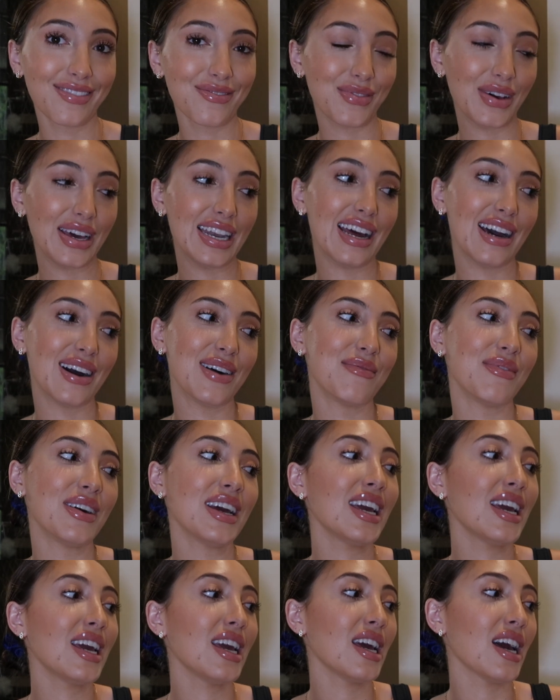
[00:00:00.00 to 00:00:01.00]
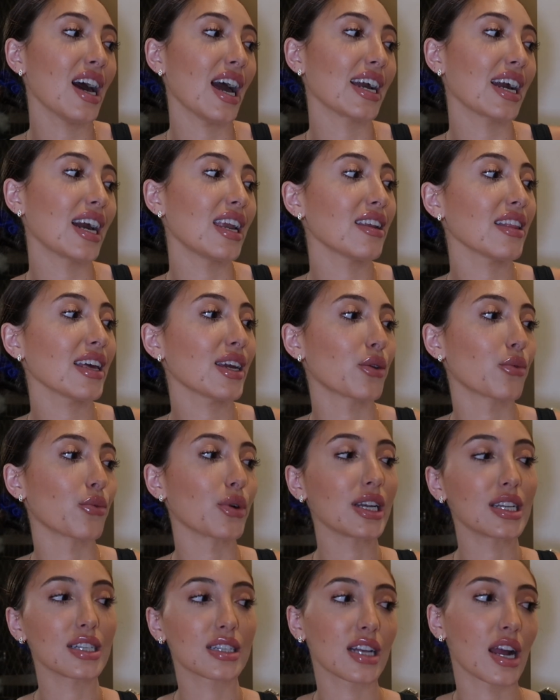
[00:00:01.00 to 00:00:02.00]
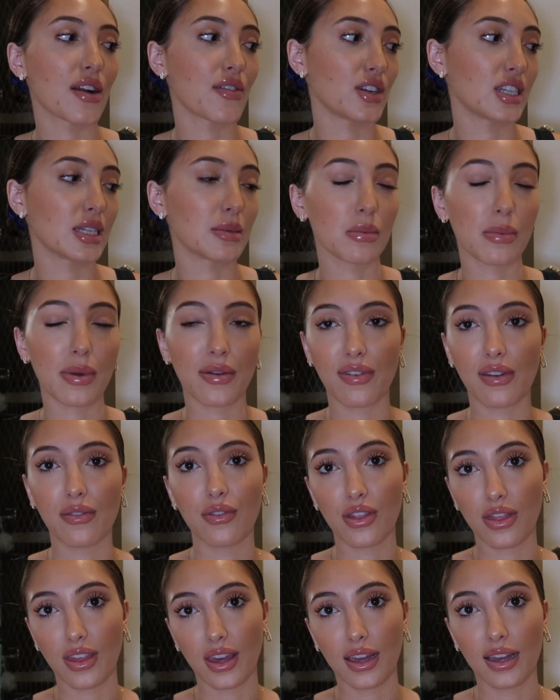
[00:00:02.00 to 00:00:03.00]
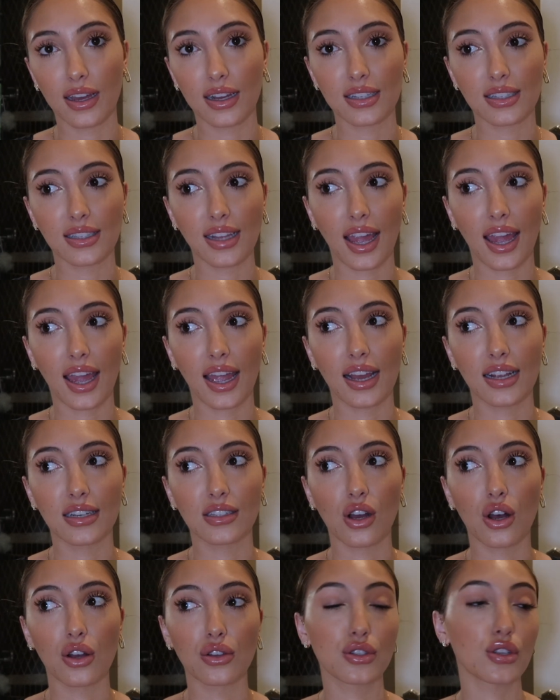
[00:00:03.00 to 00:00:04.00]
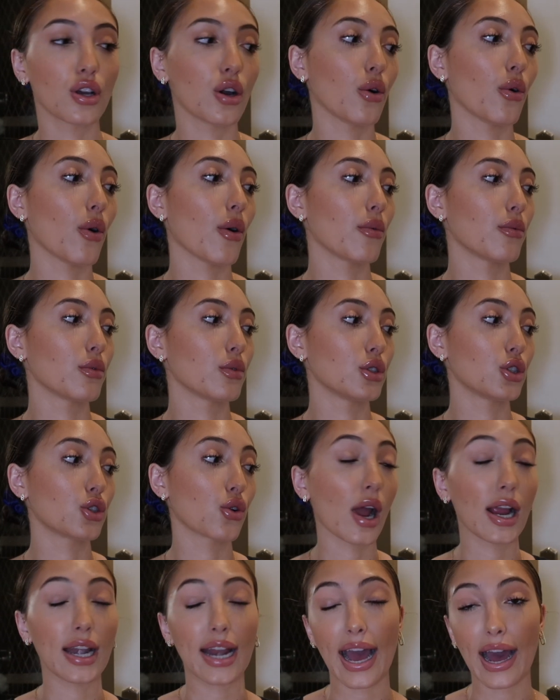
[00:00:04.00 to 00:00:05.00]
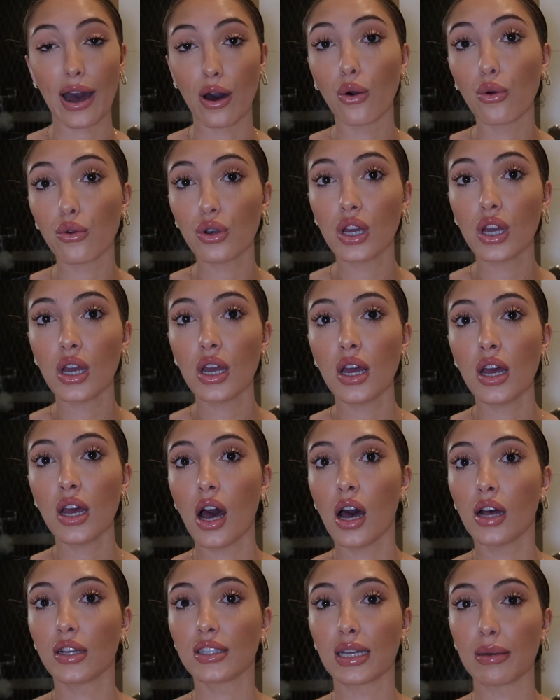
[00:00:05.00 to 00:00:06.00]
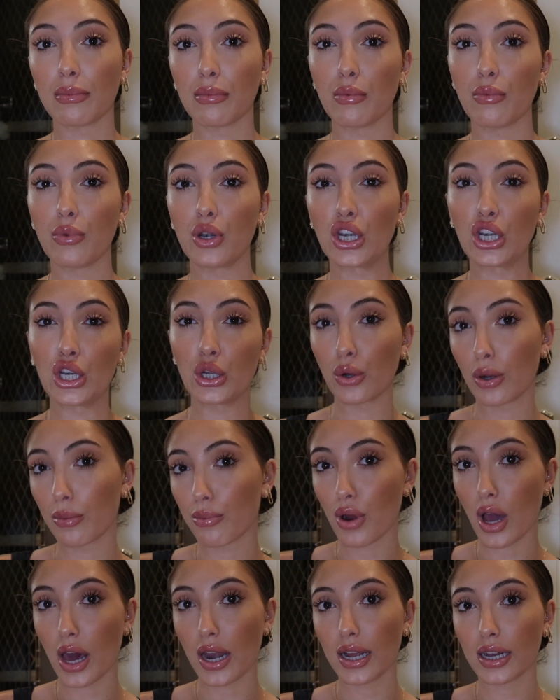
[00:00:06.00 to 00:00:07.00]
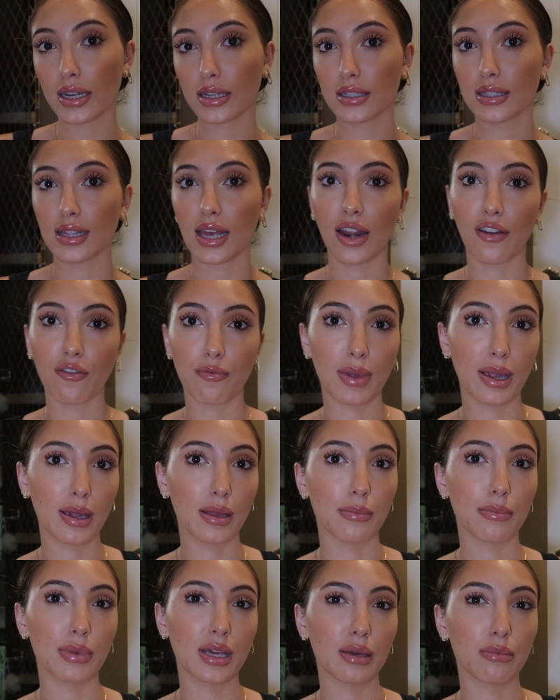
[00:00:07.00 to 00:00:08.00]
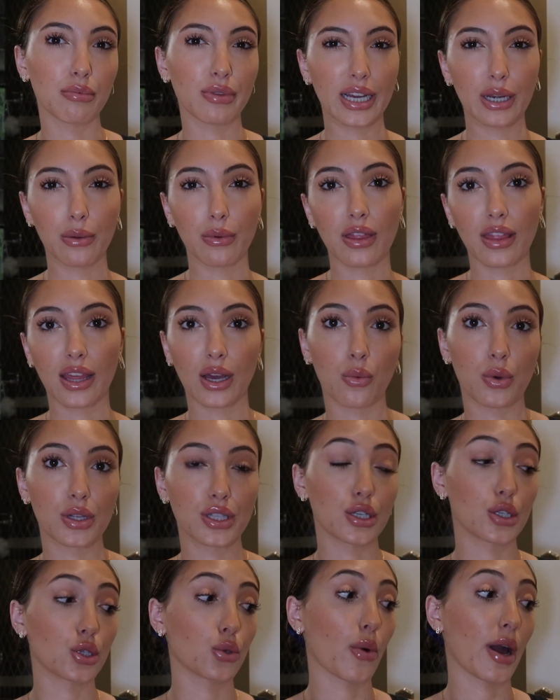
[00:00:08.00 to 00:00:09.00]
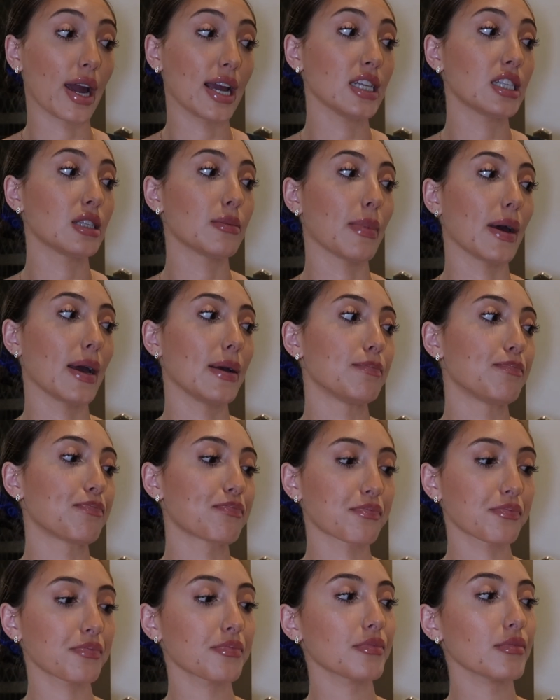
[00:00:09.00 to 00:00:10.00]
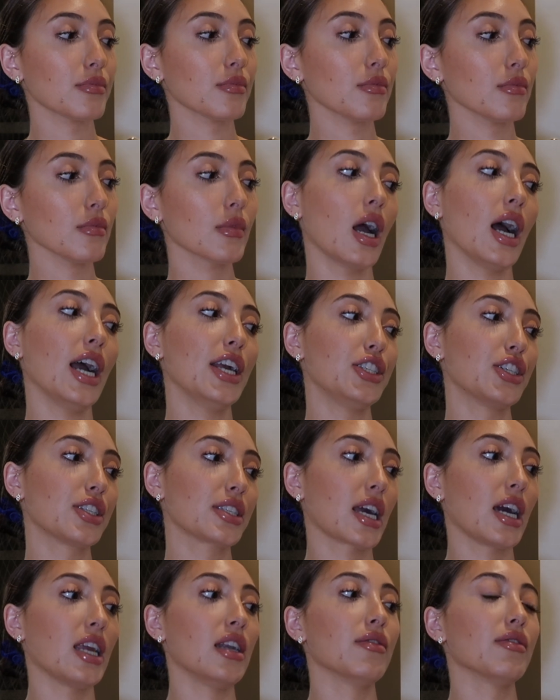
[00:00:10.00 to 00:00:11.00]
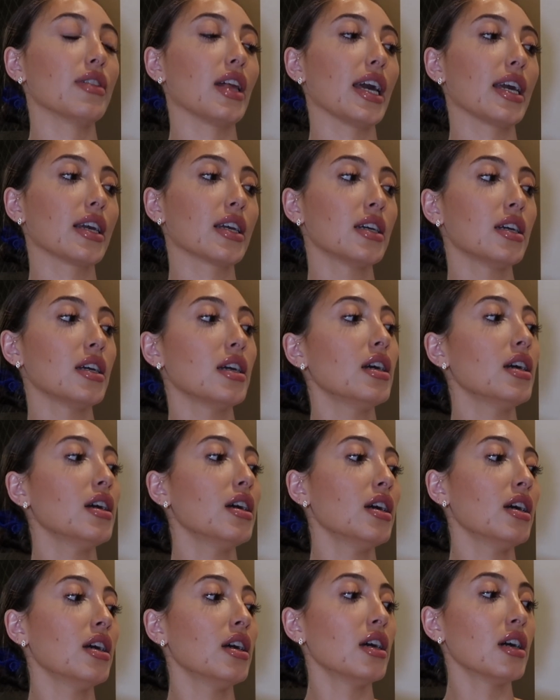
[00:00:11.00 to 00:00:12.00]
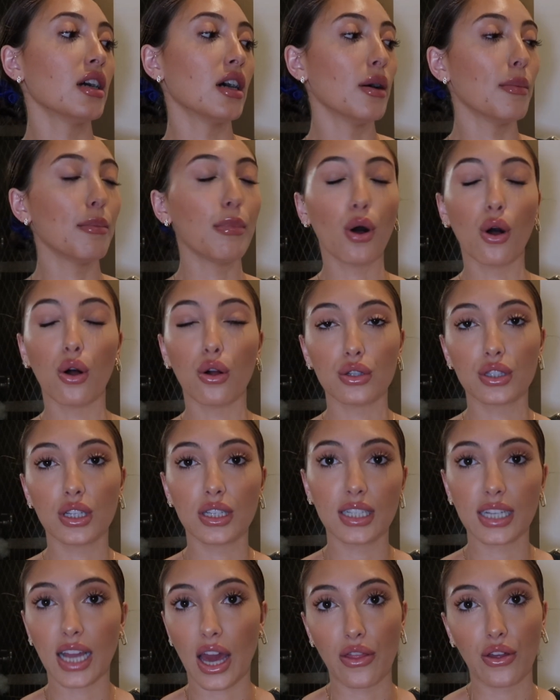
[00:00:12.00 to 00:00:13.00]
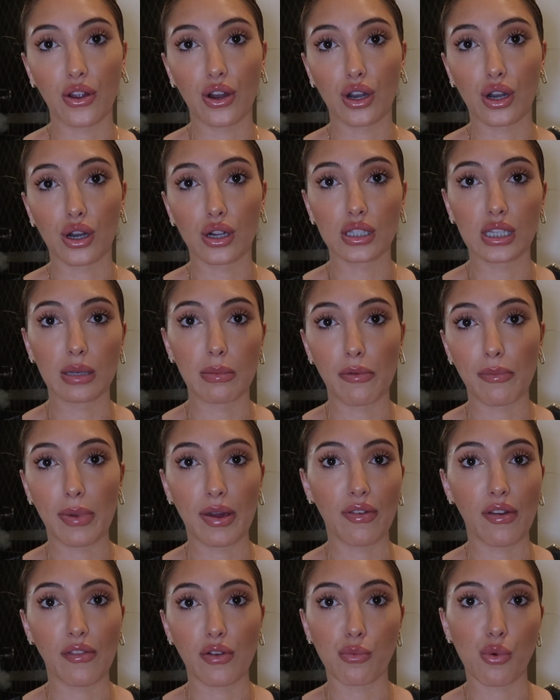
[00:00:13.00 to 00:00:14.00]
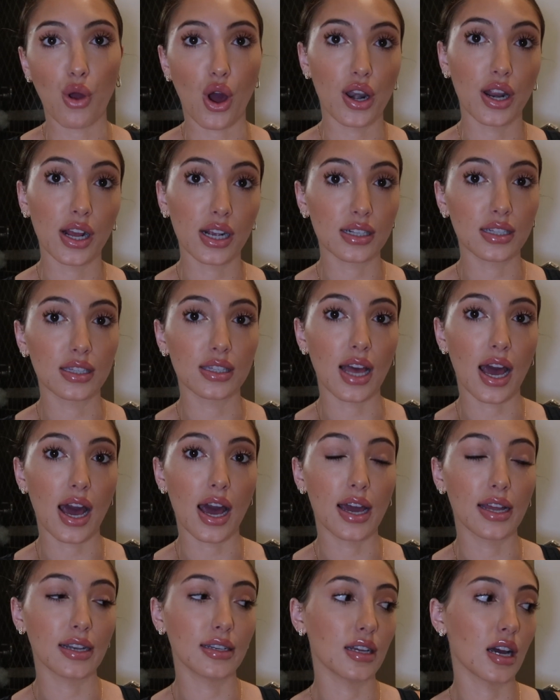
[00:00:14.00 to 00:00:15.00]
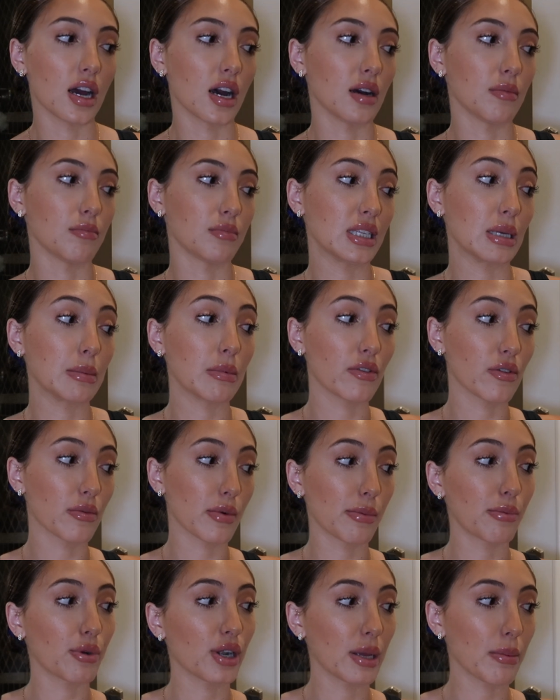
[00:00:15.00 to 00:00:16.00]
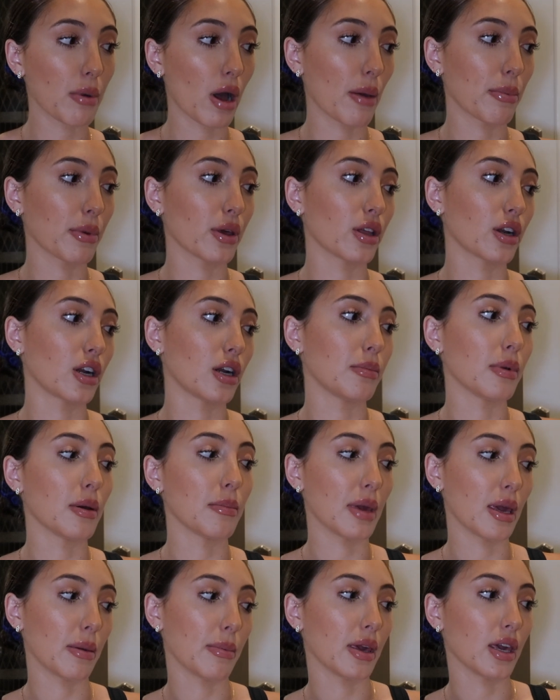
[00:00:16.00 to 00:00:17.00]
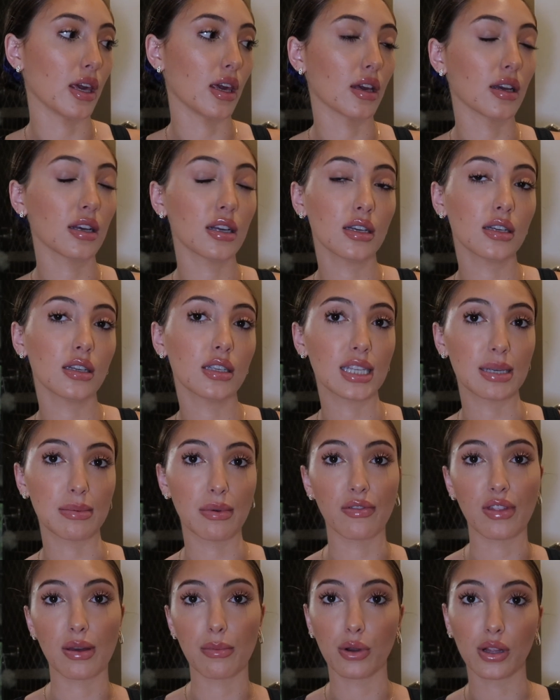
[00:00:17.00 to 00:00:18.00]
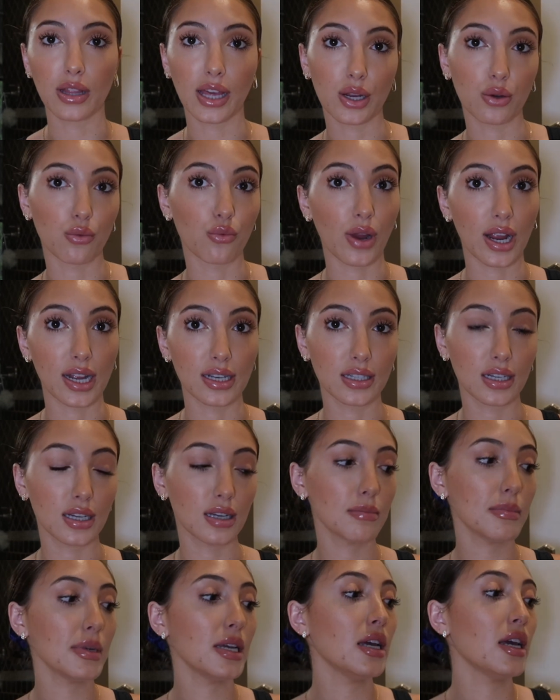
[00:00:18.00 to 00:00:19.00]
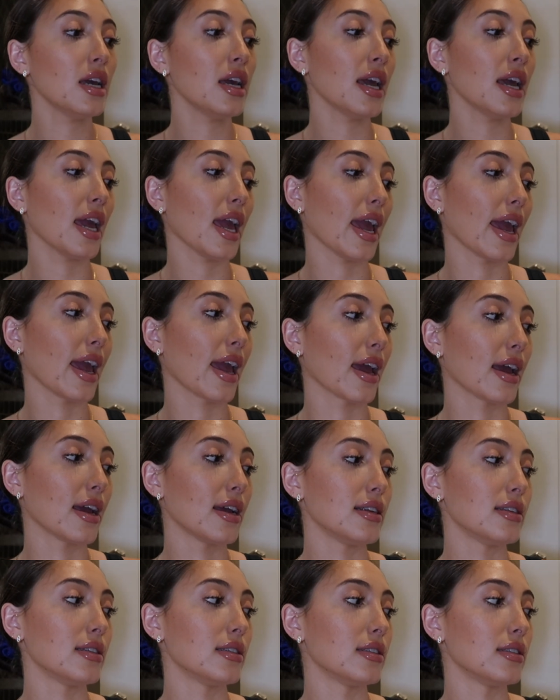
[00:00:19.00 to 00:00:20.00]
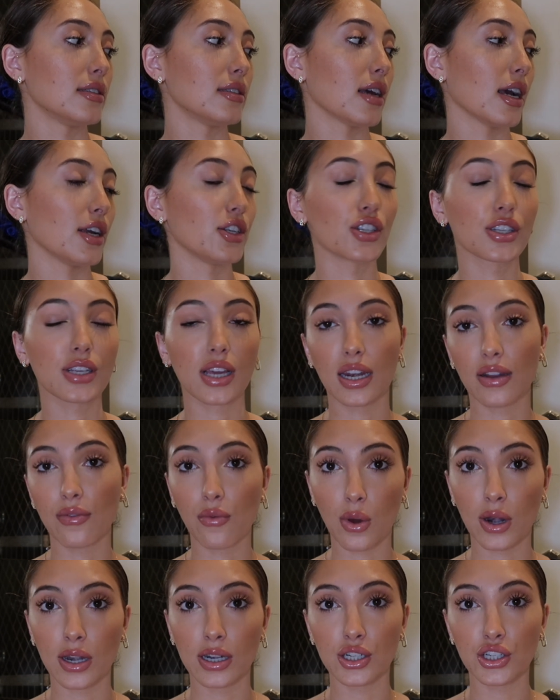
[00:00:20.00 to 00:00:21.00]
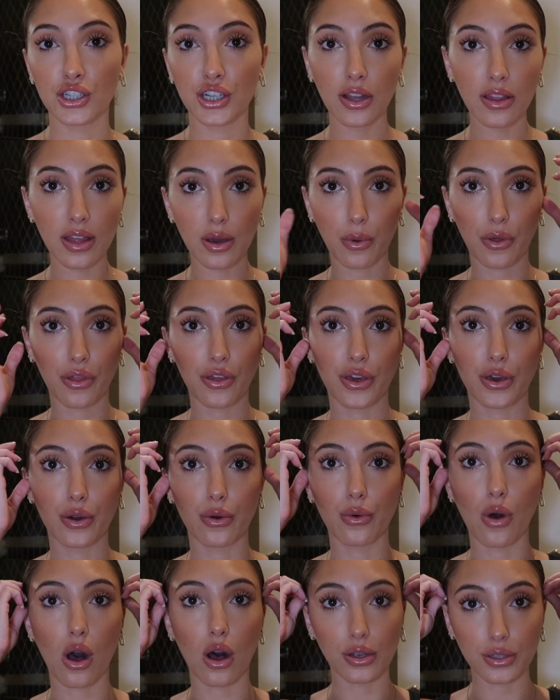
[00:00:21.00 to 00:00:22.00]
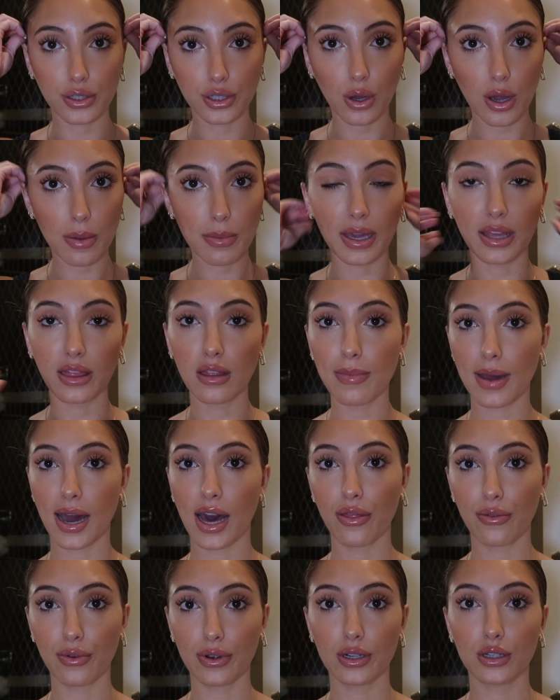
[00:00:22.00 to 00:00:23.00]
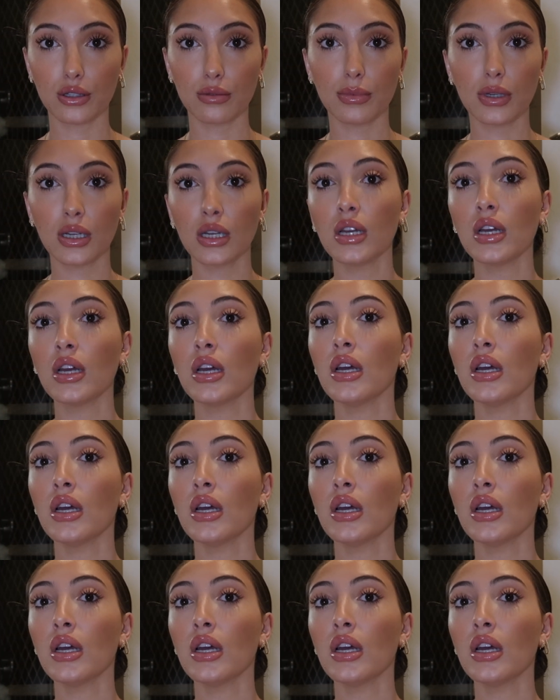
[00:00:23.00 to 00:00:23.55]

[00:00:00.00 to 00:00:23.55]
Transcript: But I kind of like rediscovered some of my favorite things and also tried out some newer products that I've maybe played with like once or twice, but I just kind of like pulled together some of my favorite products that some of them are pretty popular, but maybe some of them are like random, and I just kind of wanted to share that with you. Also, I'm in the bathroom.